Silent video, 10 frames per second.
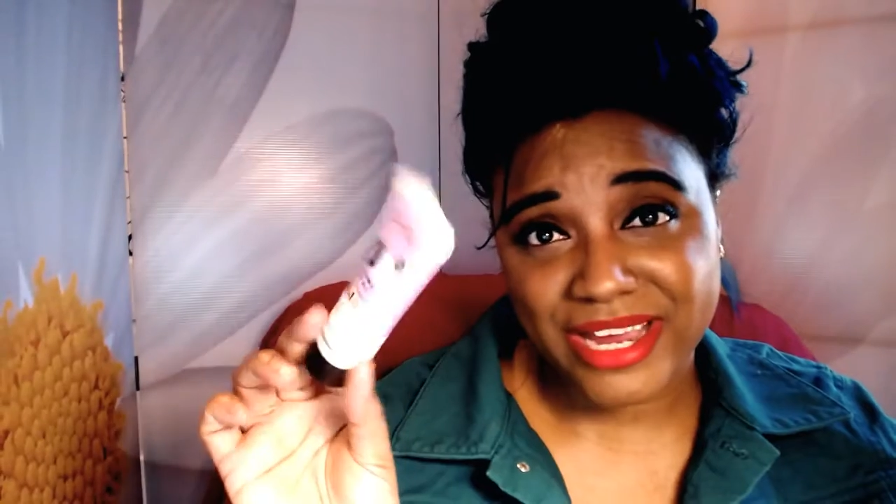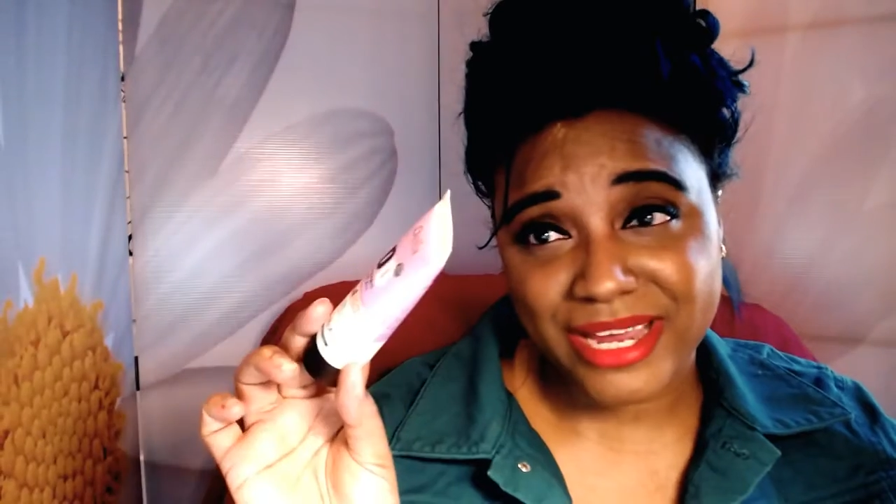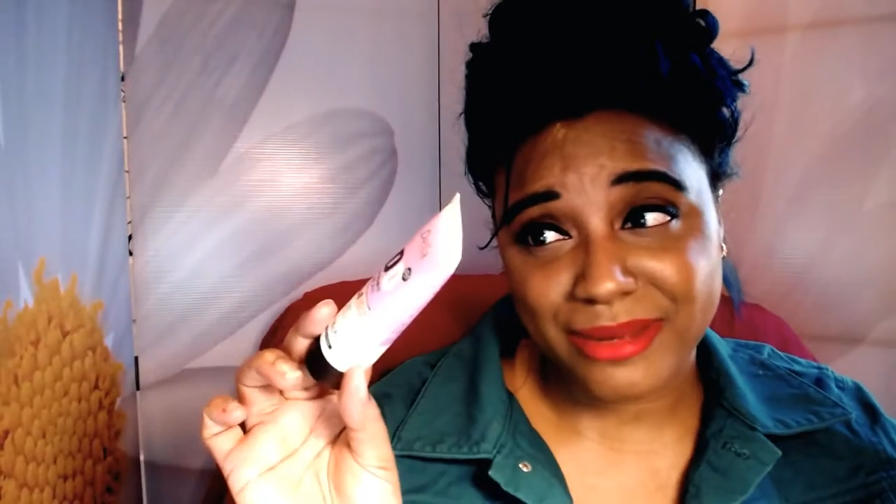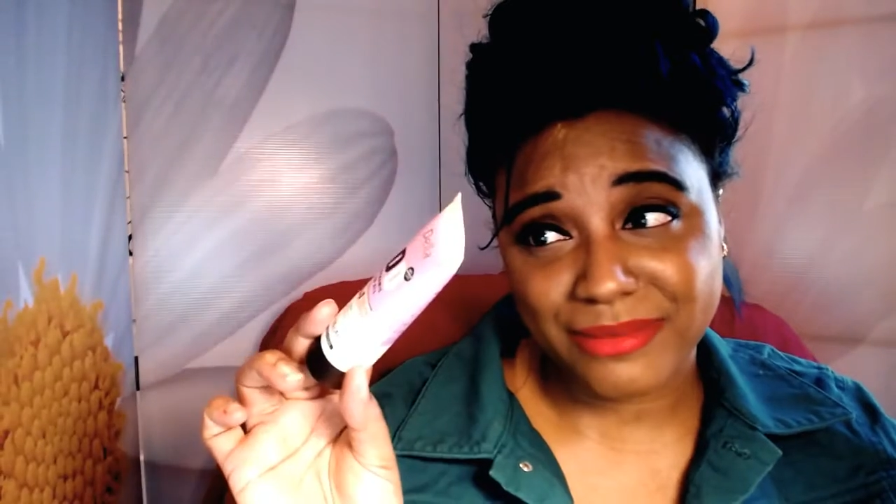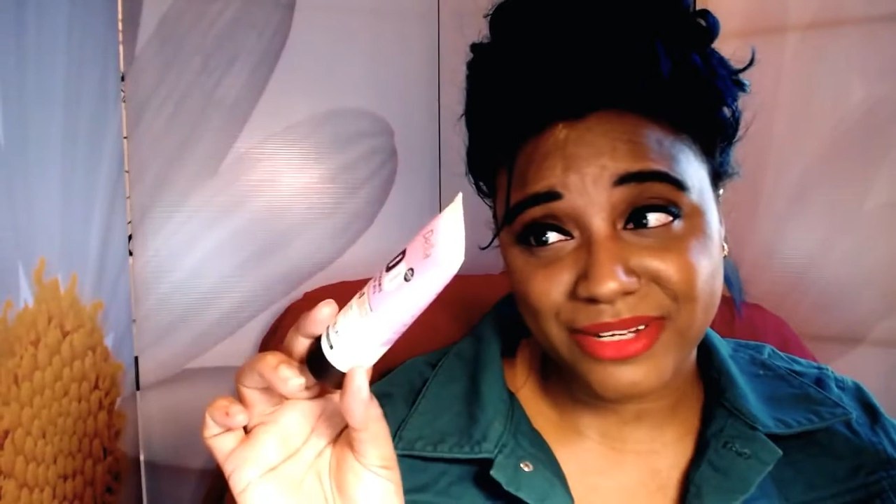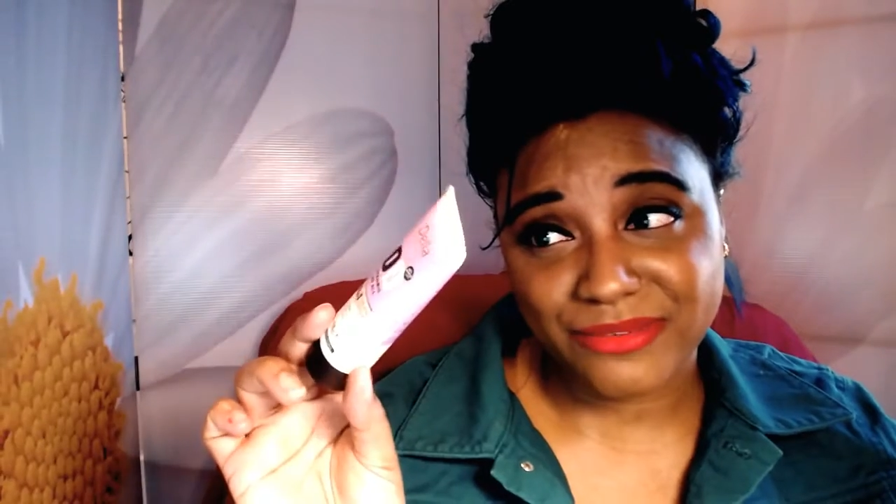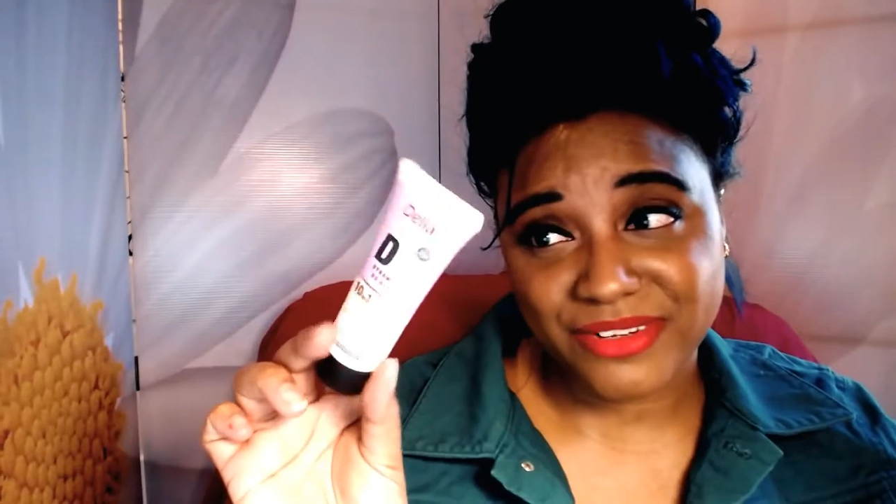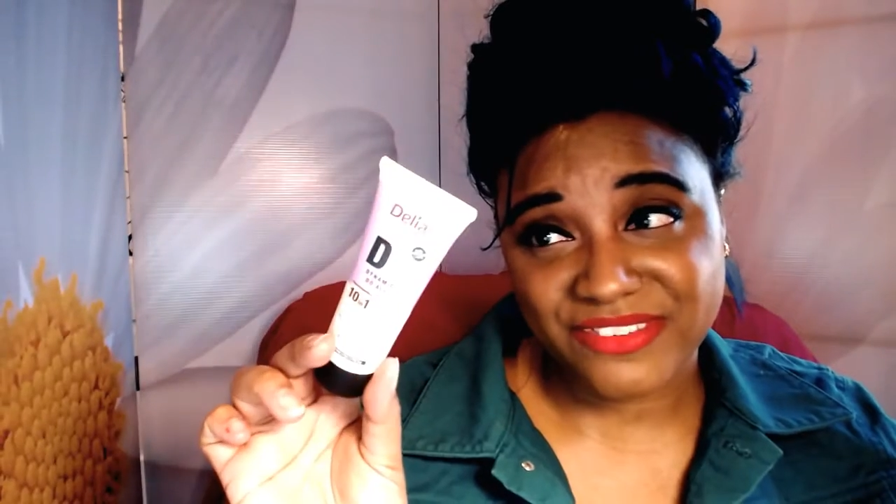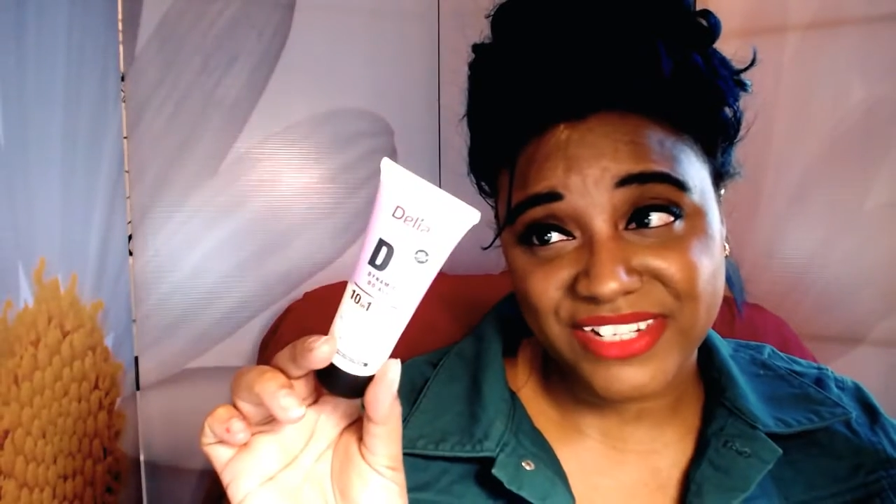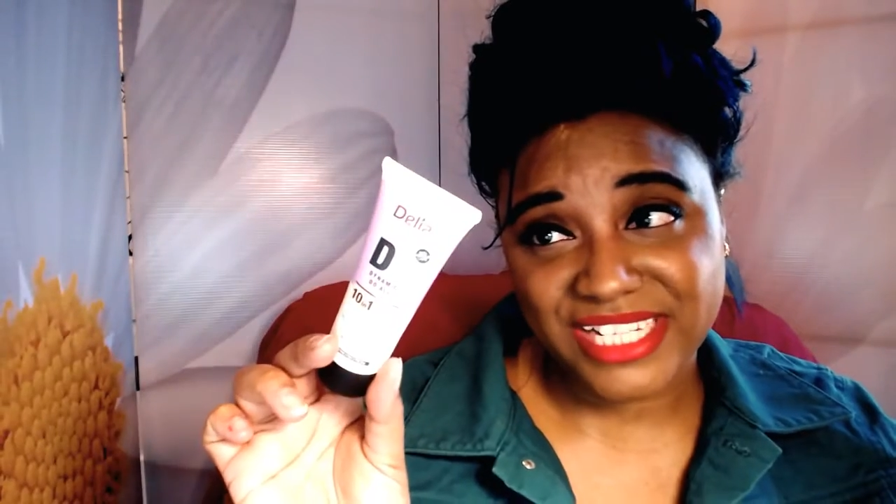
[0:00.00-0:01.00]
I'm getting
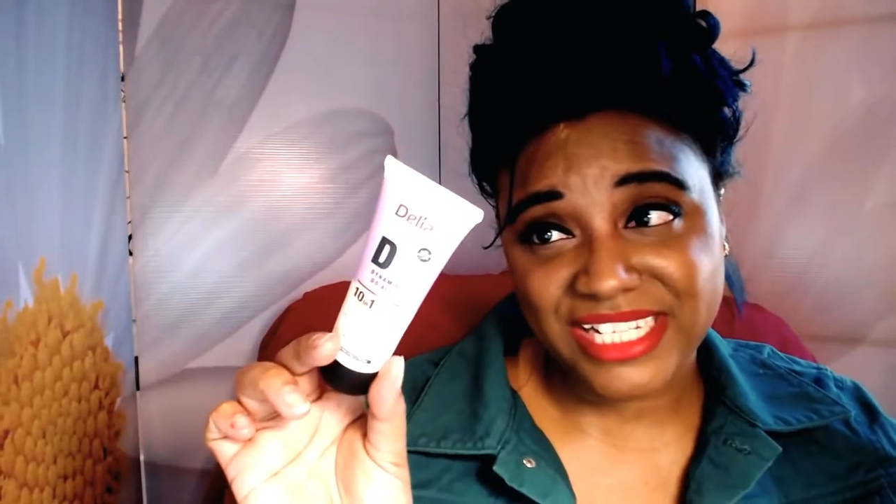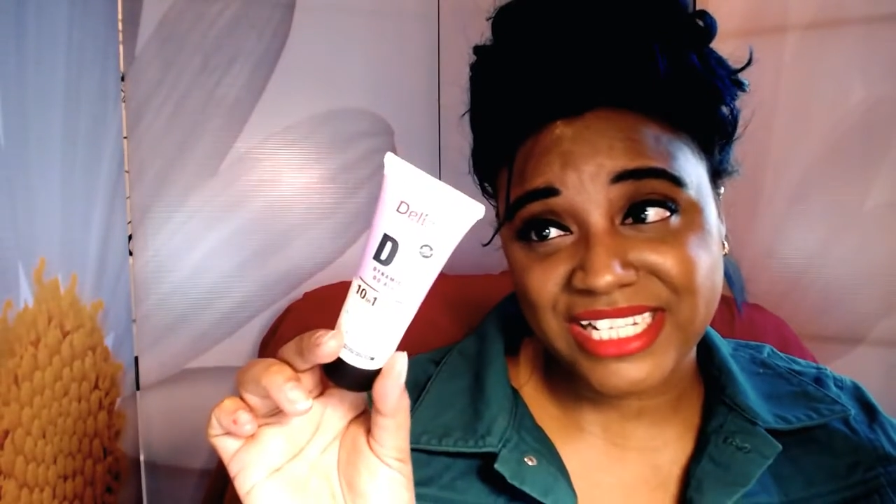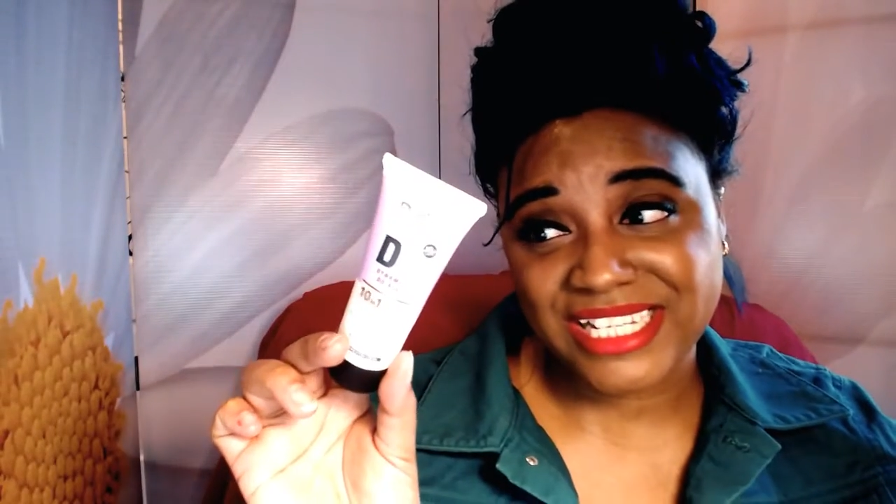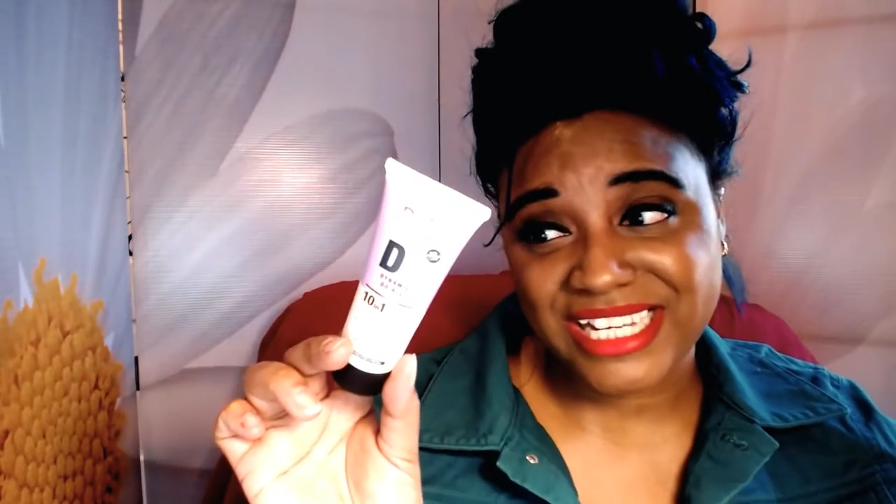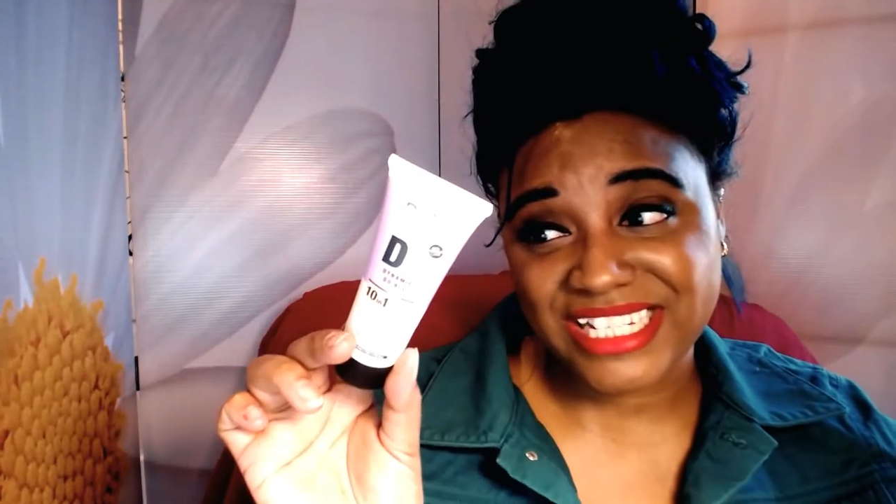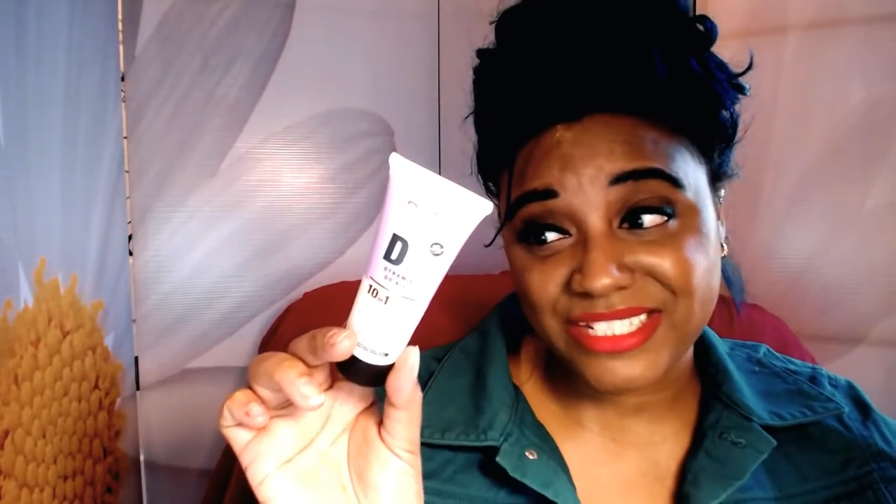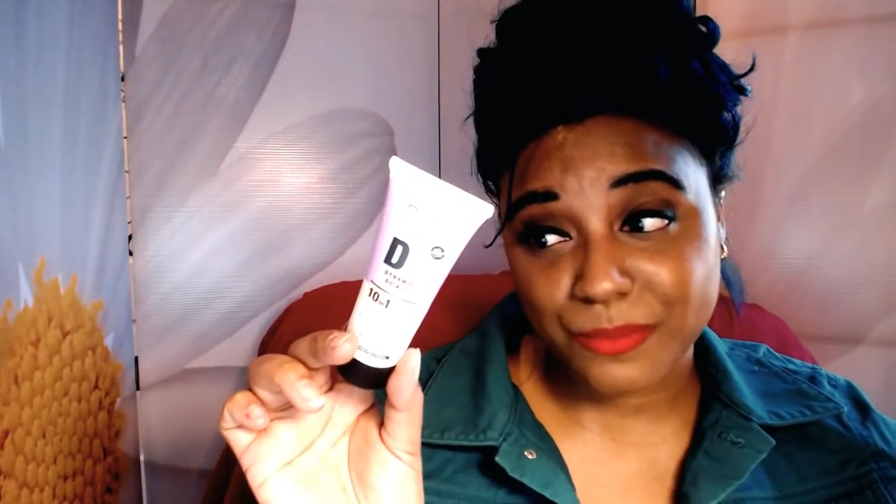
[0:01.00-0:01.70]
rid of it. It's